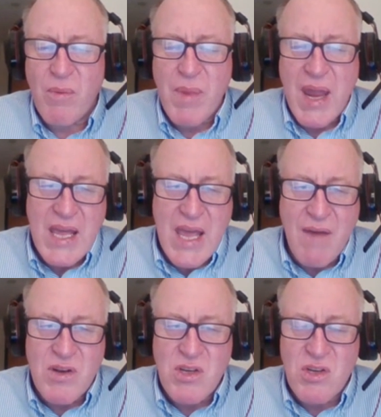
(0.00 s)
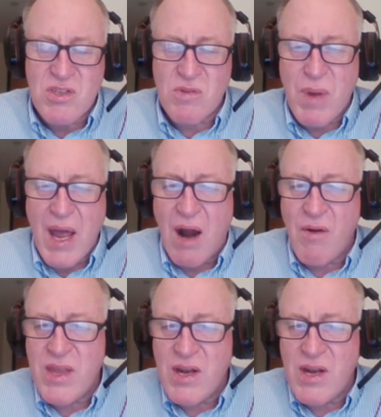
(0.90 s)
from any avenues of
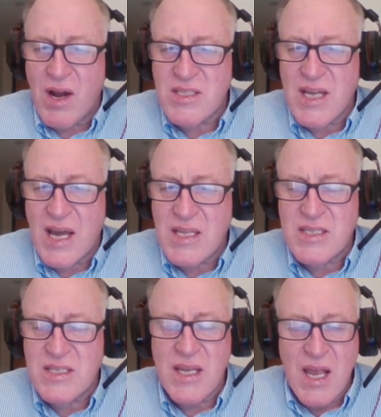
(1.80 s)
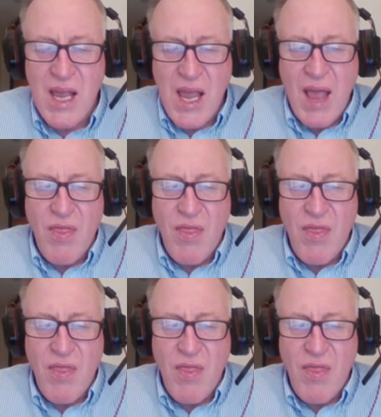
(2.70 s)
power in the United States.